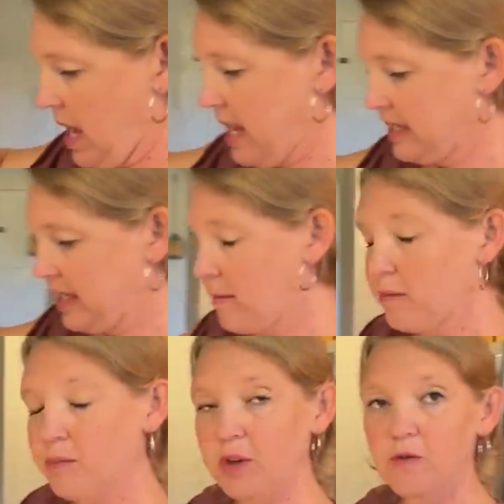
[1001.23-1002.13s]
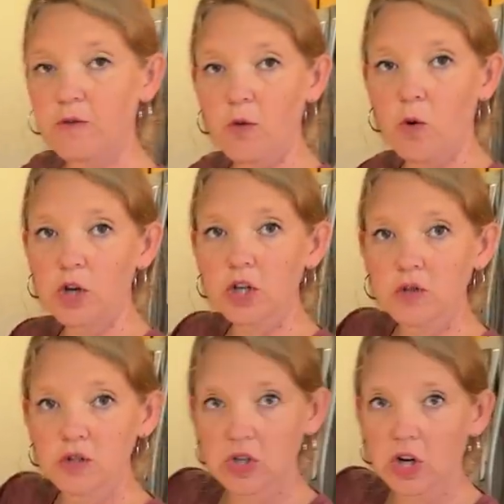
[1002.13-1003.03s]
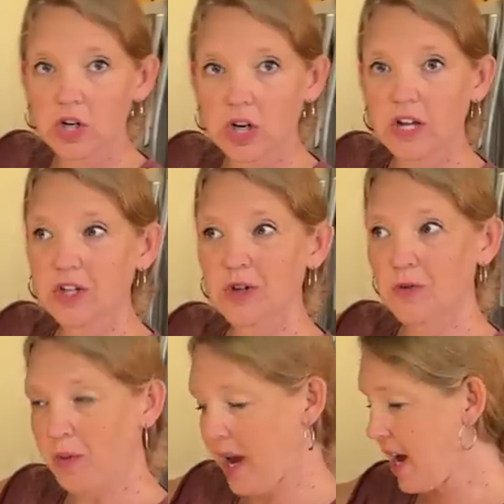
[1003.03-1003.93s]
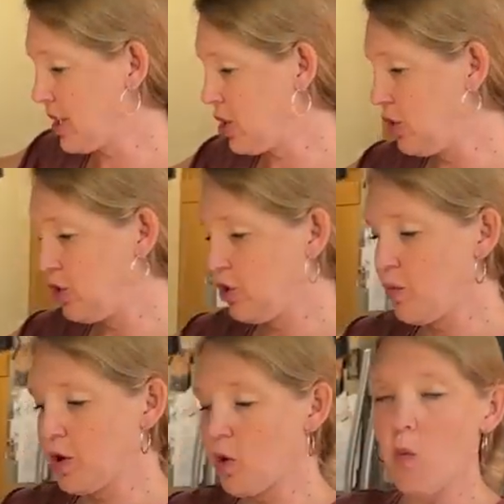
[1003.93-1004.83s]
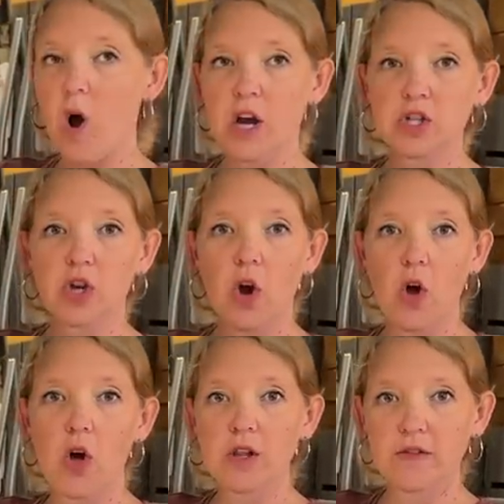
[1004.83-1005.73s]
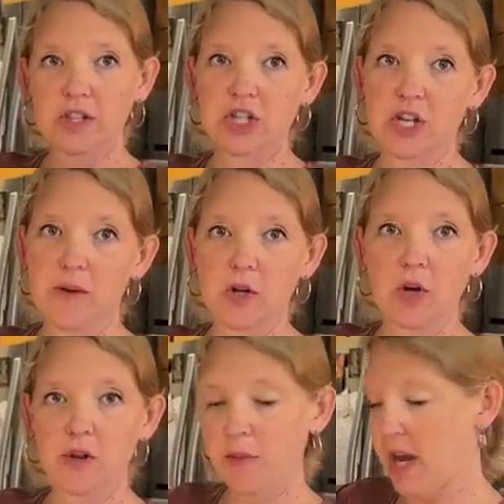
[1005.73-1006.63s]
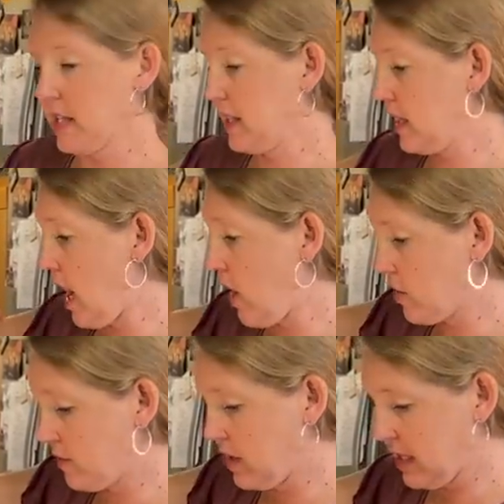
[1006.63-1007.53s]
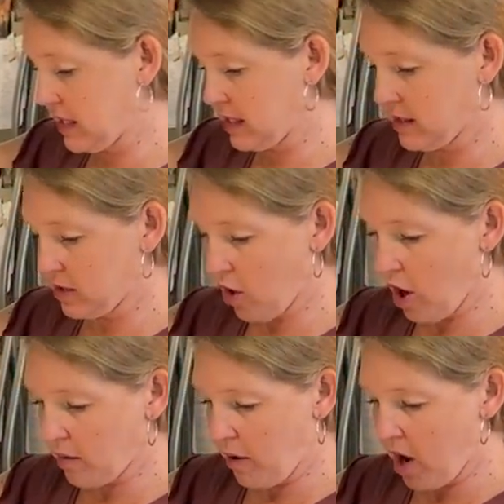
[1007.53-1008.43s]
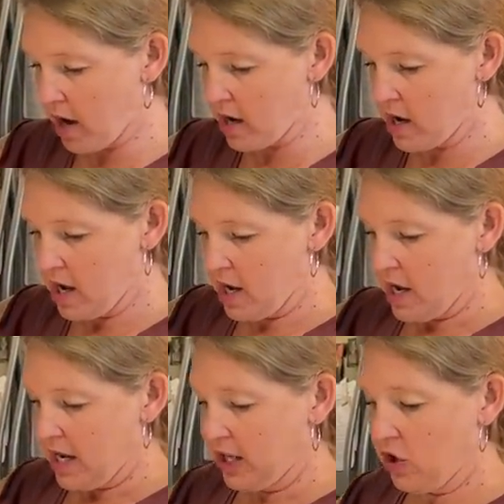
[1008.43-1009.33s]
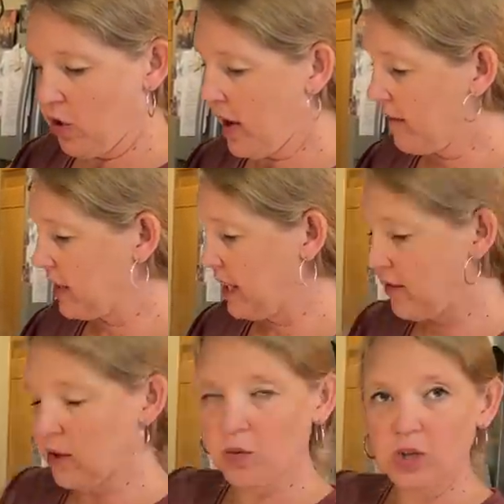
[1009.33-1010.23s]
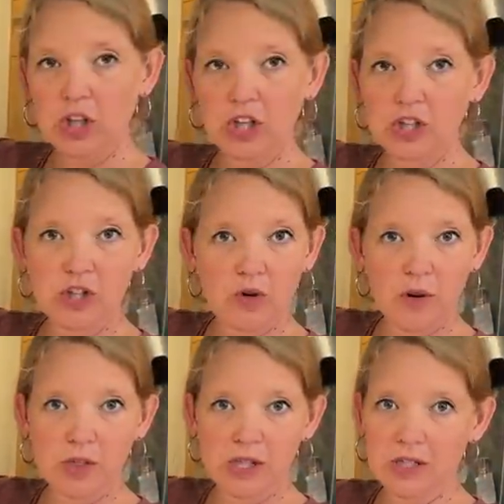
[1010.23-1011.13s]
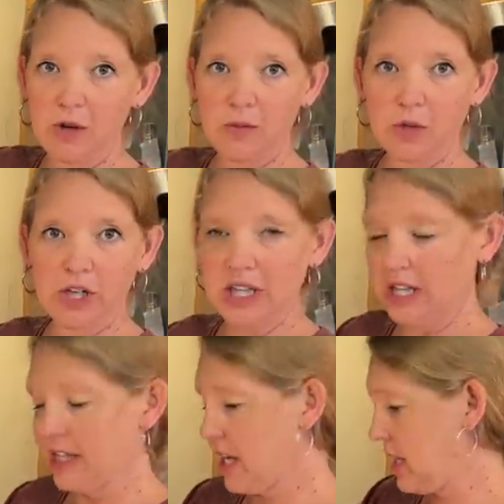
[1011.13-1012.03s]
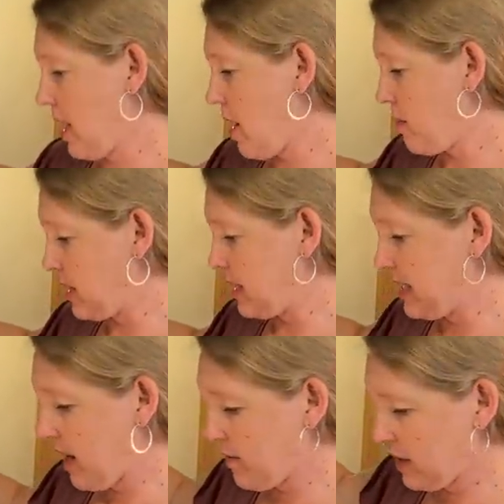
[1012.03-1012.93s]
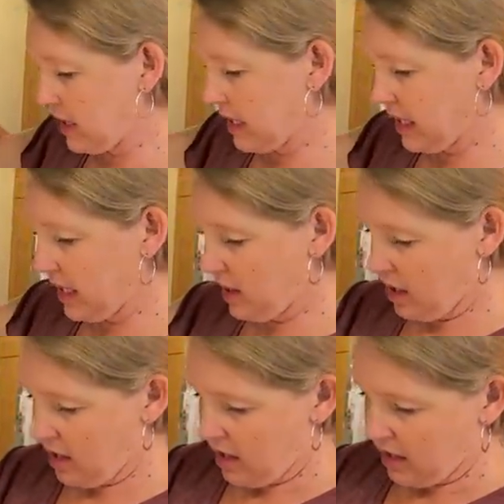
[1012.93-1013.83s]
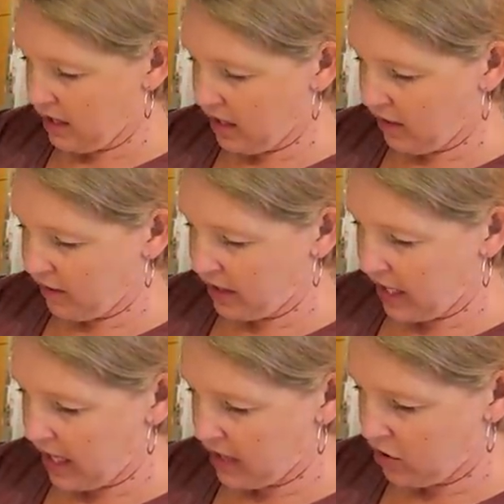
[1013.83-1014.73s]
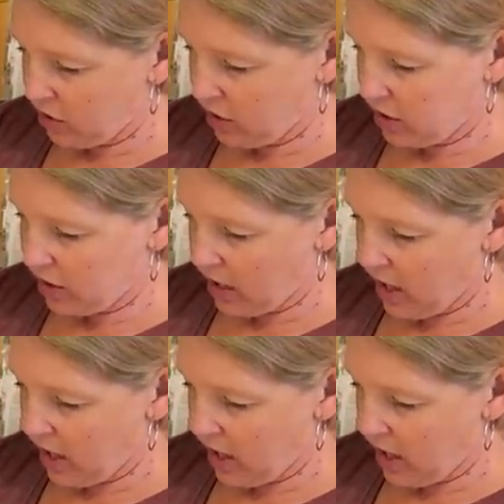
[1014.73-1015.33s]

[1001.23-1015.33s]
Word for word: is that before you start a new batch, you do want to wash all of the jam and all the pectin out of this stock pot. You don't have to give it a really good scrub with soap or anything like that, but definitely give it a good